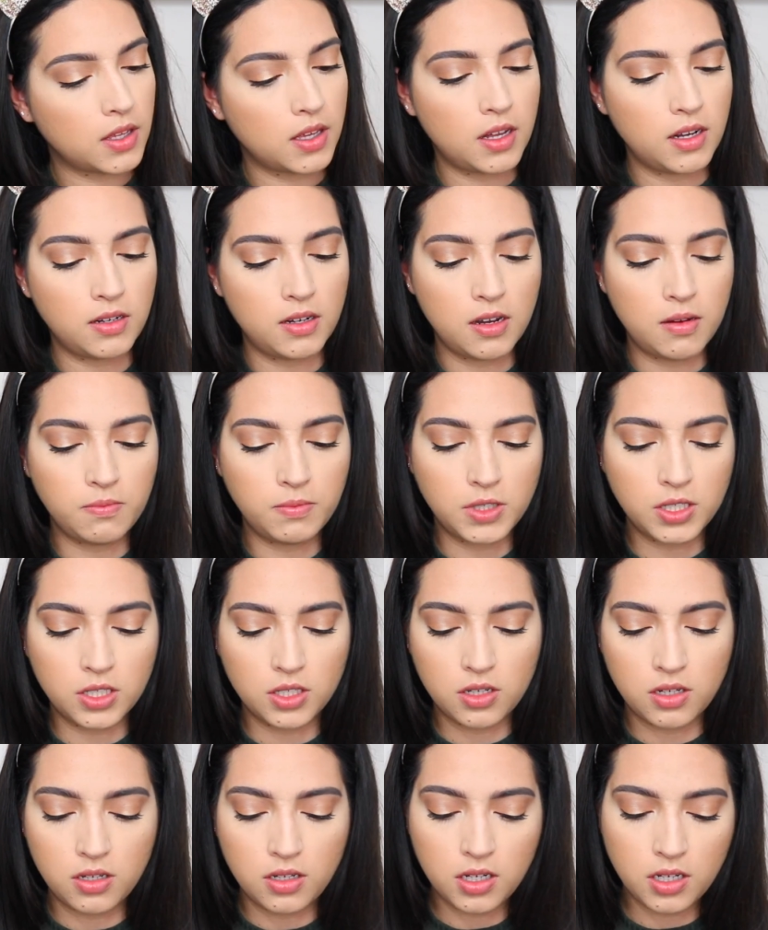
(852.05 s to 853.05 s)
And I'm just
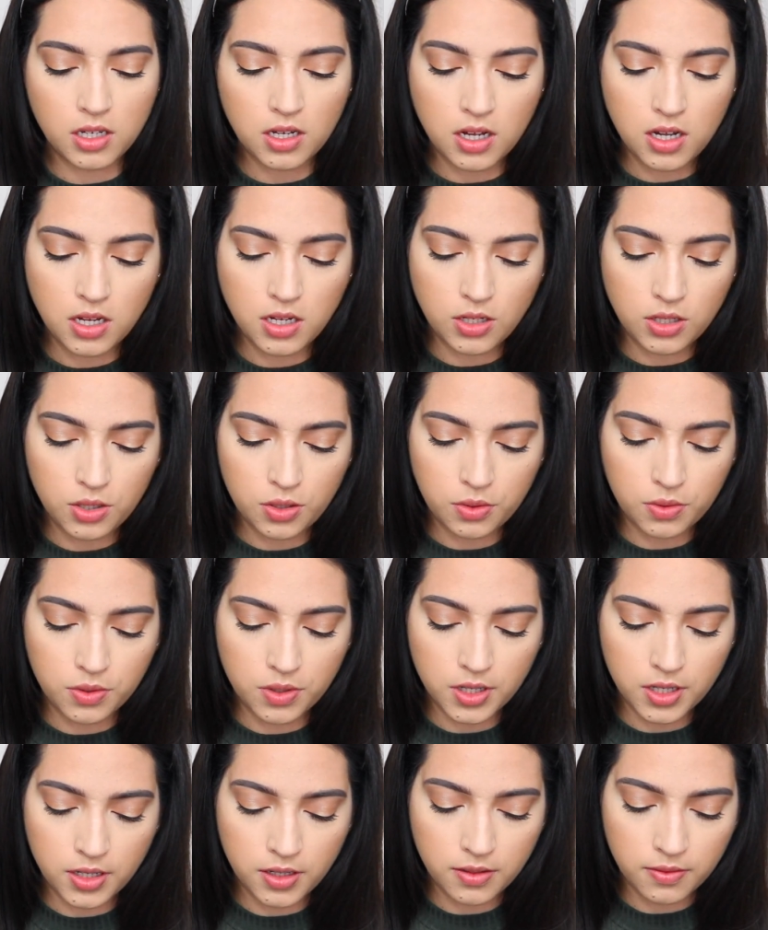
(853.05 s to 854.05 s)
going to
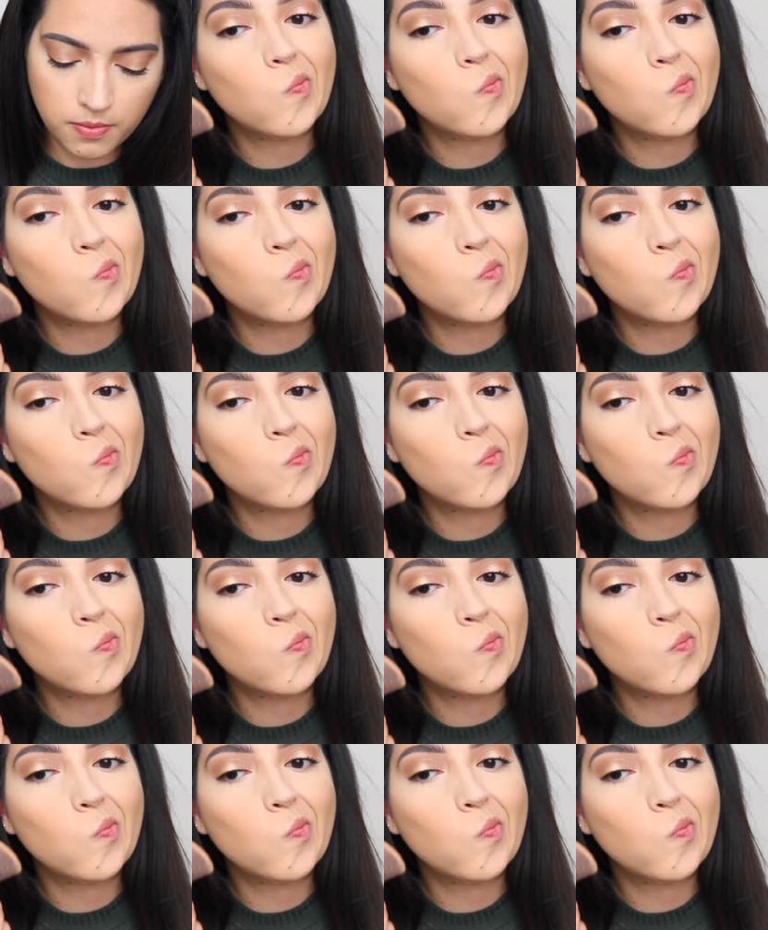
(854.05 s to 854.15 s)
contour.